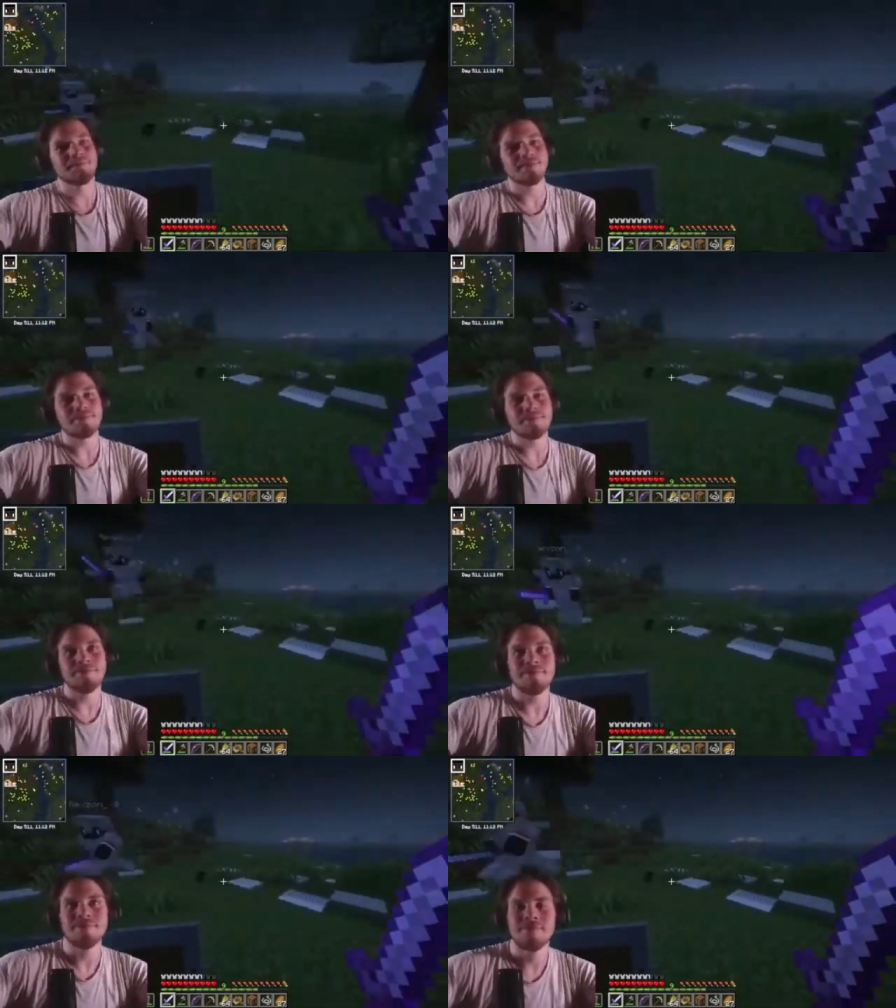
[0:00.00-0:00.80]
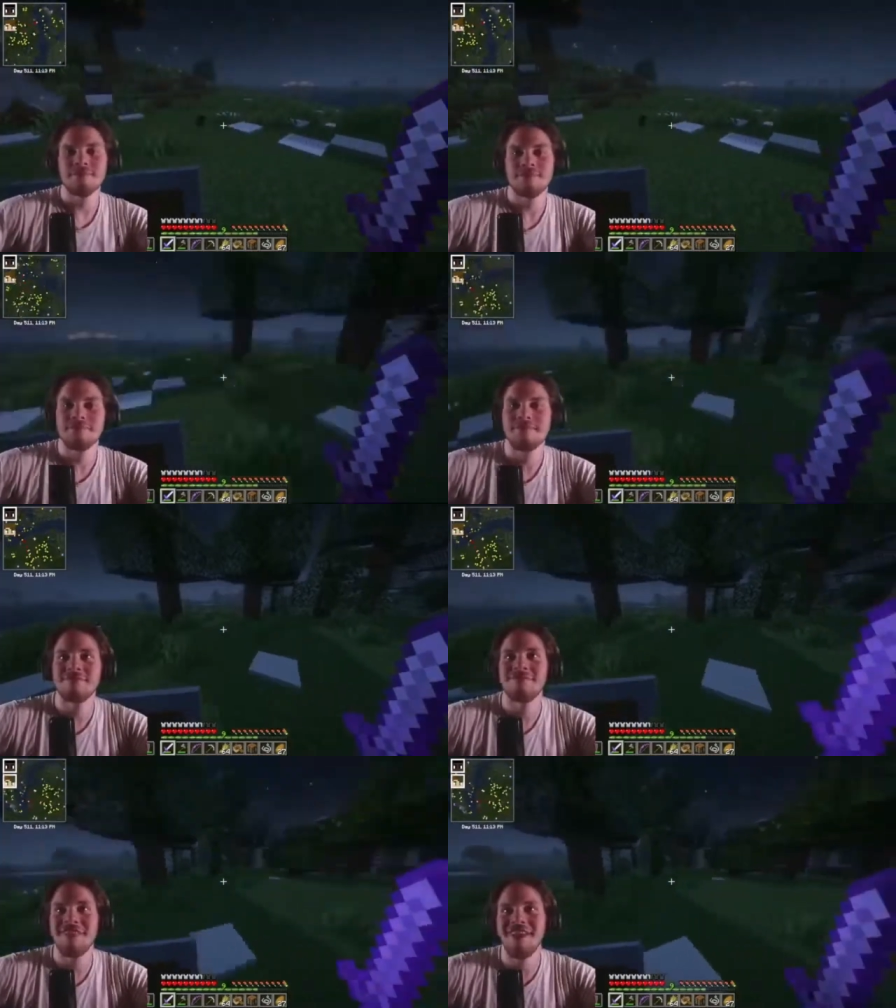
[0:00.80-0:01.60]
Batman in real
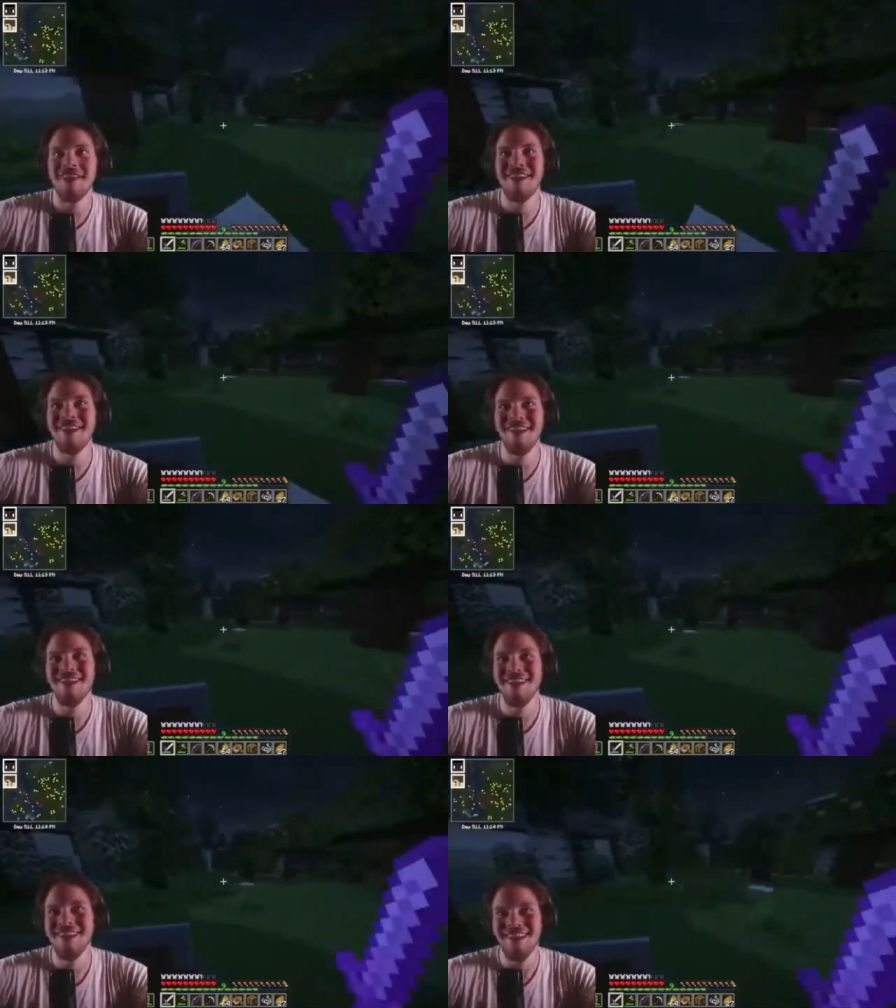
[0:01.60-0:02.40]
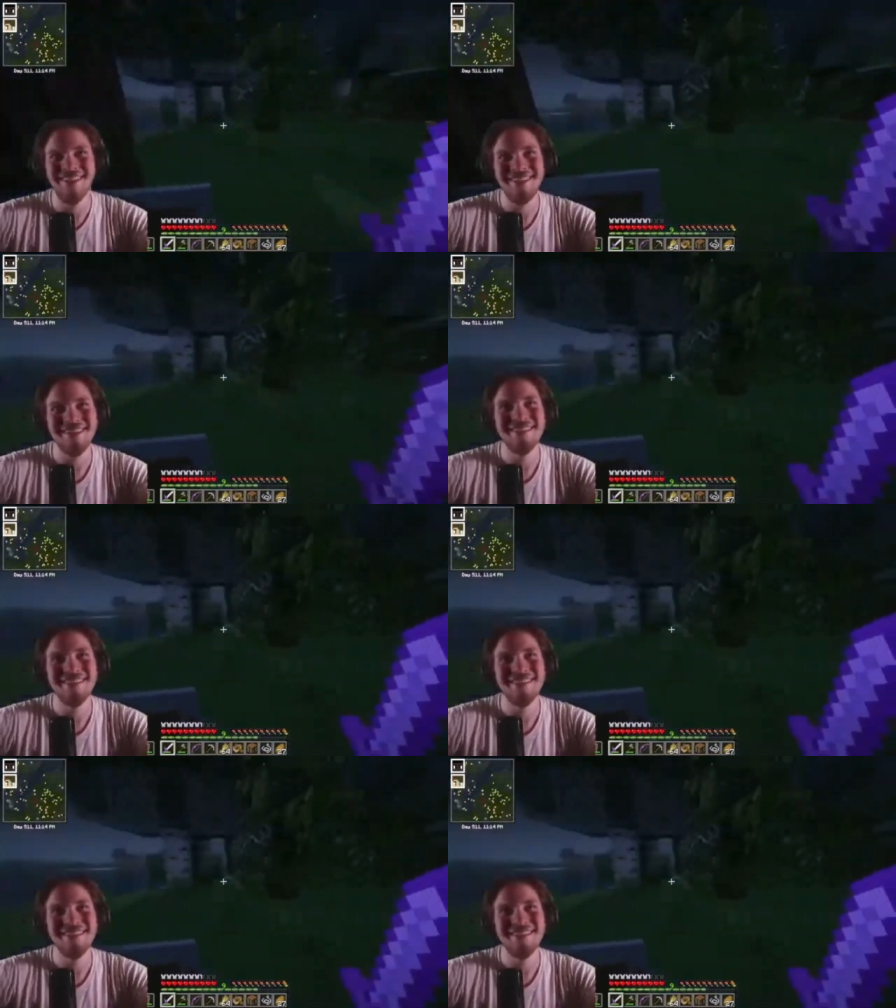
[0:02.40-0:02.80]
life. Yo,